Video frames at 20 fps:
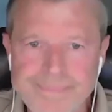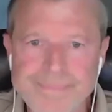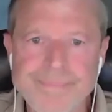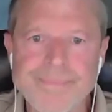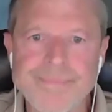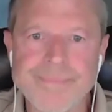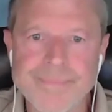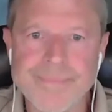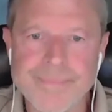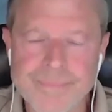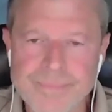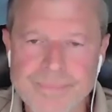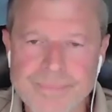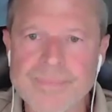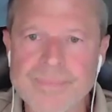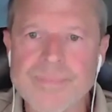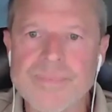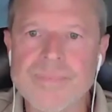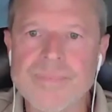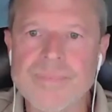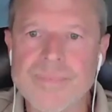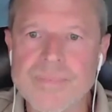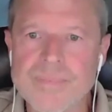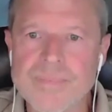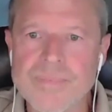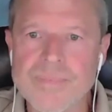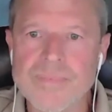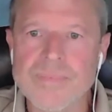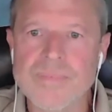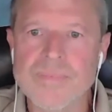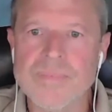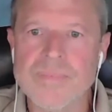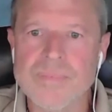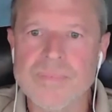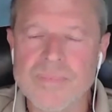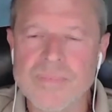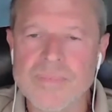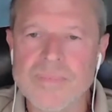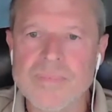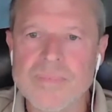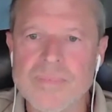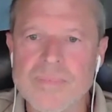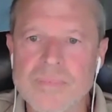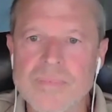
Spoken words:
to me better than the Taycan.